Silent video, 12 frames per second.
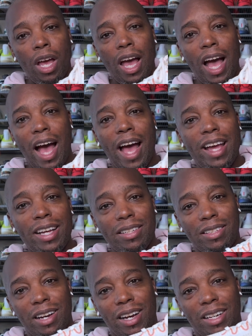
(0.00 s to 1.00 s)
I had
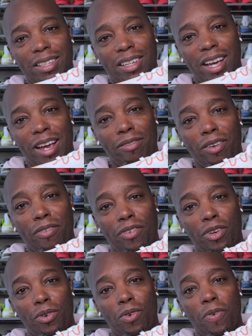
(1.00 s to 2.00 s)
done a
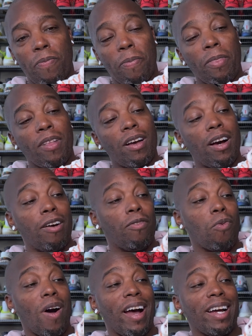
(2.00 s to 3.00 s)
review of
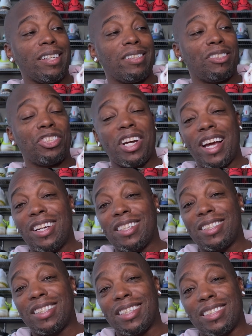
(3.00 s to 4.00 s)
why
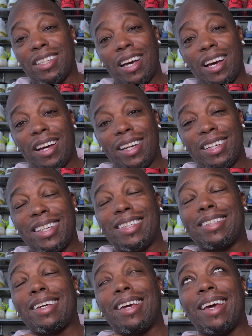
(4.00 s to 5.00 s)
China's design
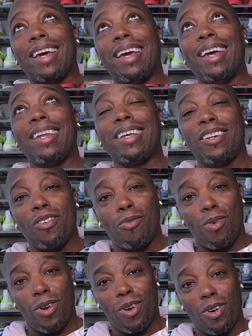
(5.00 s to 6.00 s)
is killing the
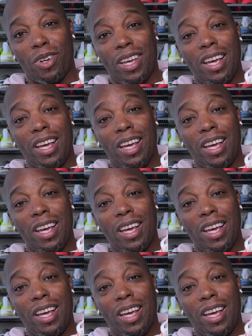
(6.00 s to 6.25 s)
world.